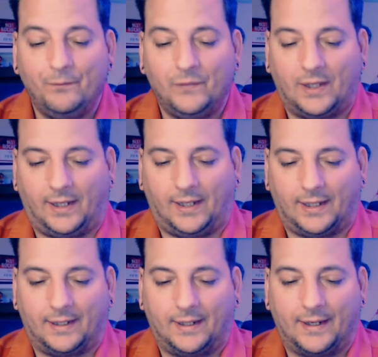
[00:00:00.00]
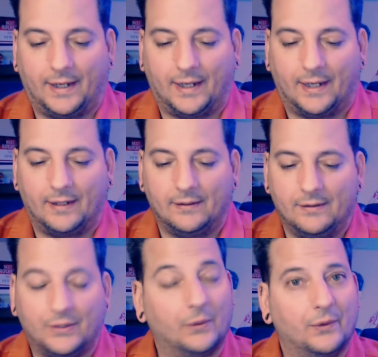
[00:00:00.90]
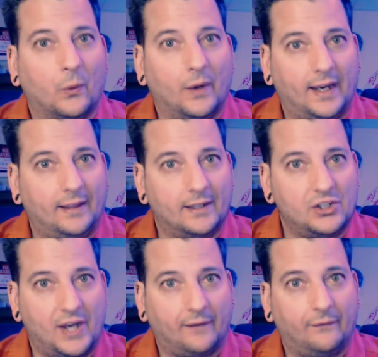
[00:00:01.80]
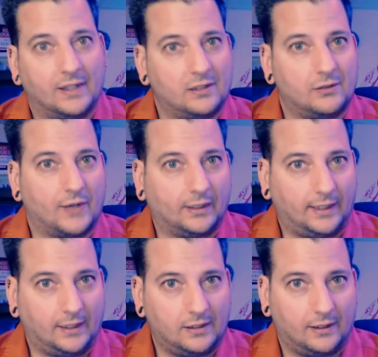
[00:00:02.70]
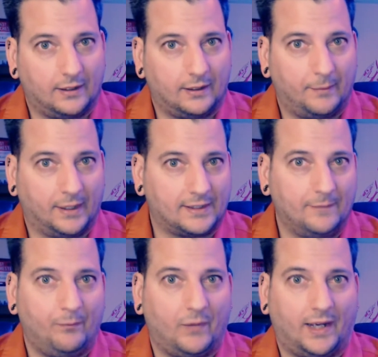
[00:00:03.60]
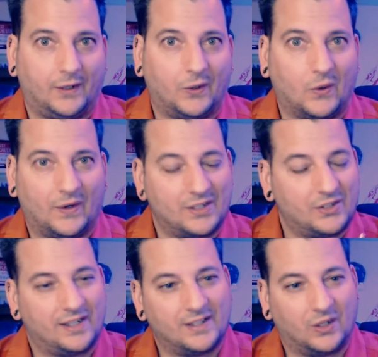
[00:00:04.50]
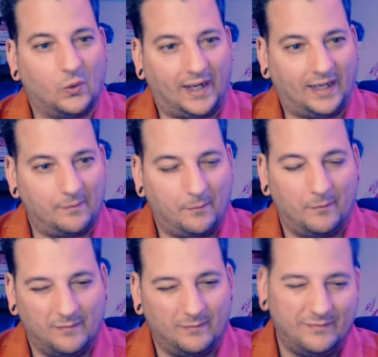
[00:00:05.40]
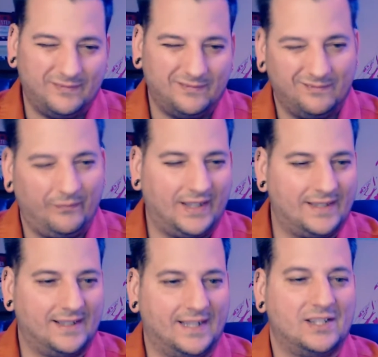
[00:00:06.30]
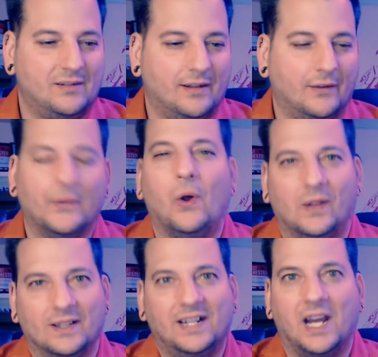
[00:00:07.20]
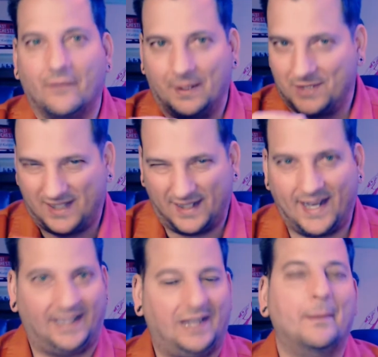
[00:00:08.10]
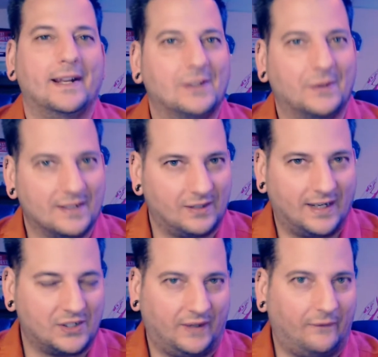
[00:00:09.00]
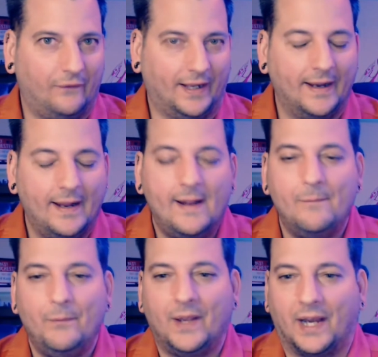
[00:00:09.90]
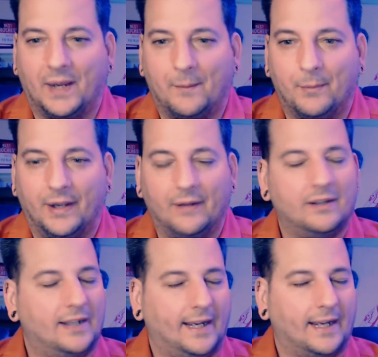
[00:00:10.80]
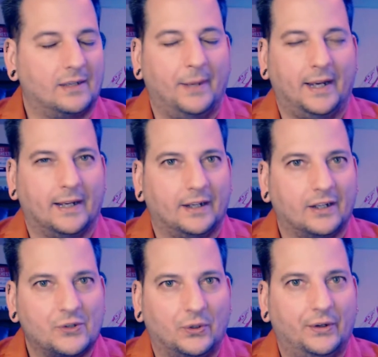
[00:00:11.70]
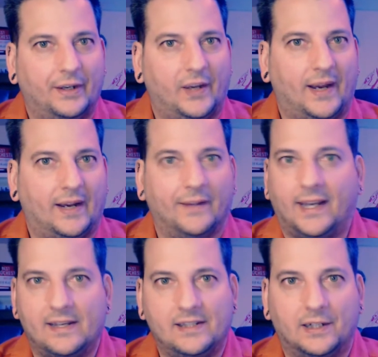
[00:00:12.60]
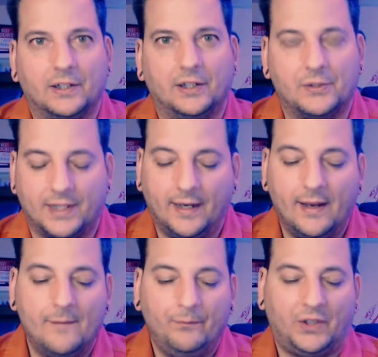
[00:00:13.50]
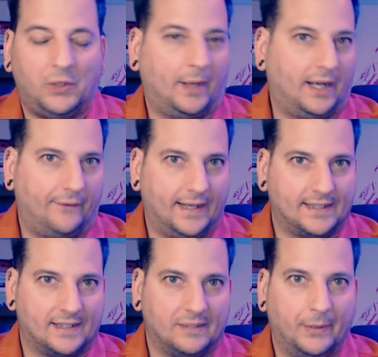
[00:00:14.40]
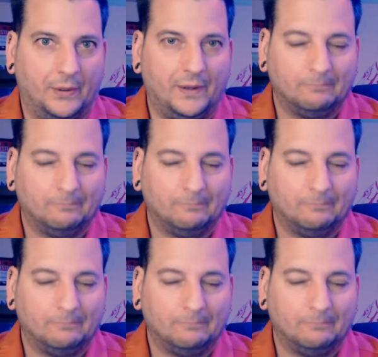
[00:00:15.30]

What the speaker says: And so the 1/8 inch jack fits directly into the mixer, and the 1/4 inch doesn't quite, the hole is covered up just a tiny bit, so it doesn't actually fit. But again, depending on the controller that you have, the case that you're using, you may have access to both.